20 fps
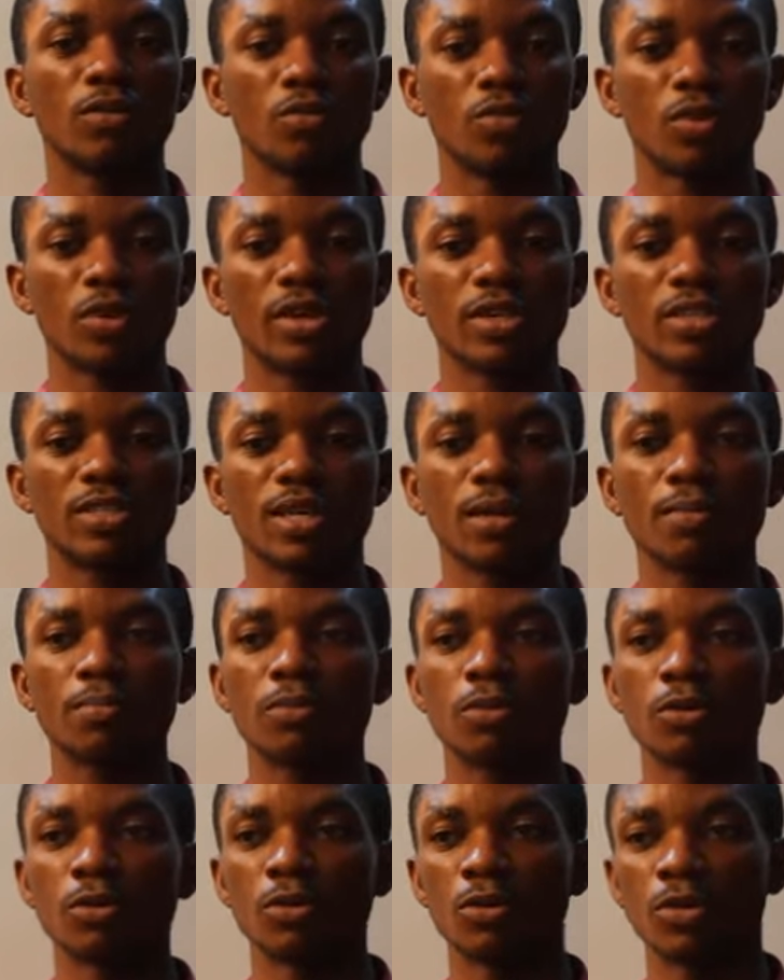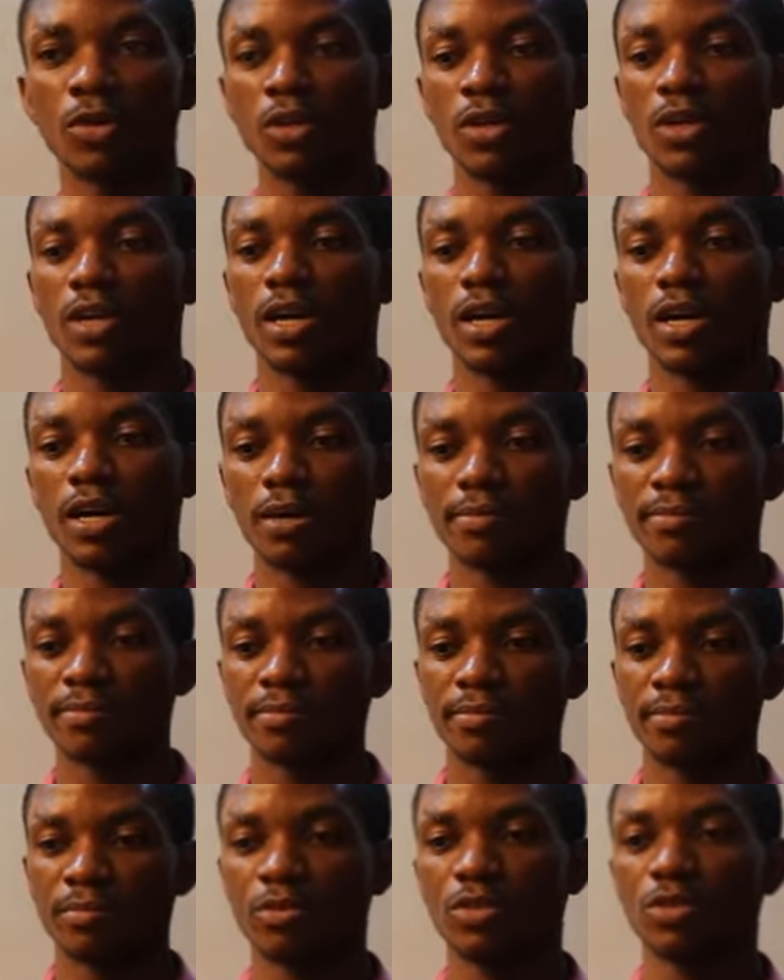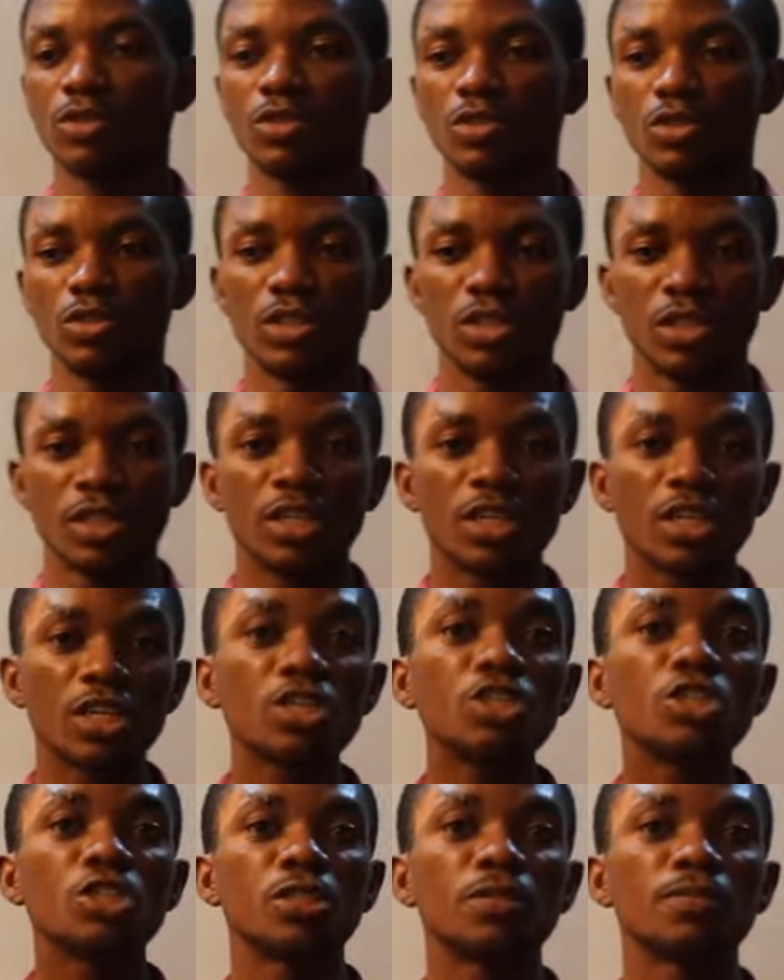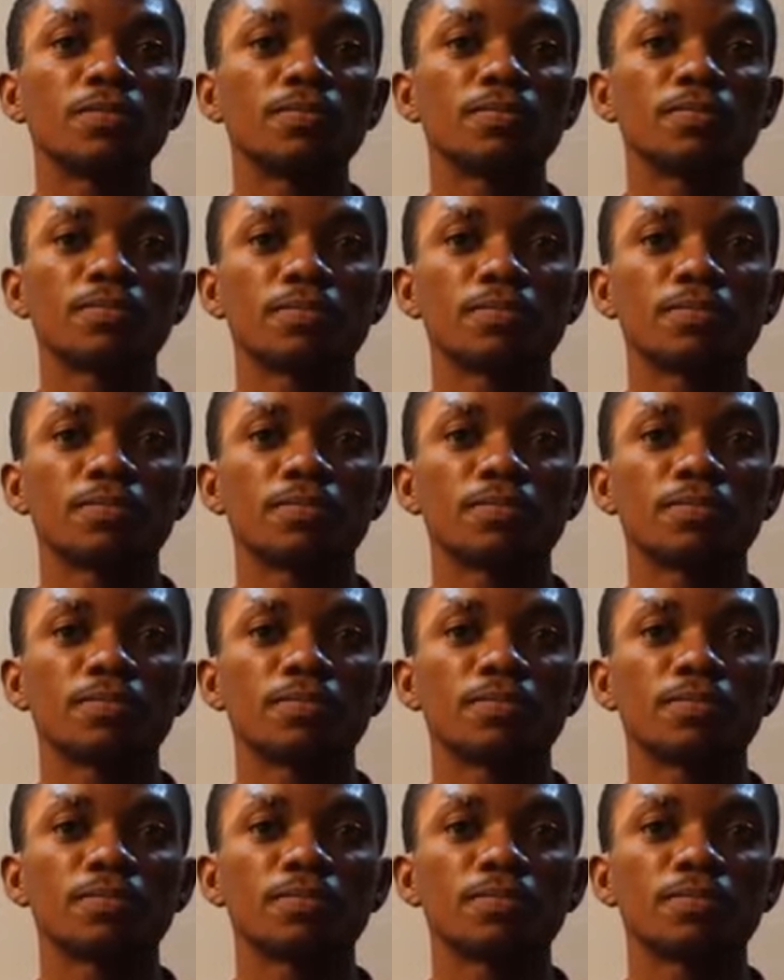For example, in the kitchen,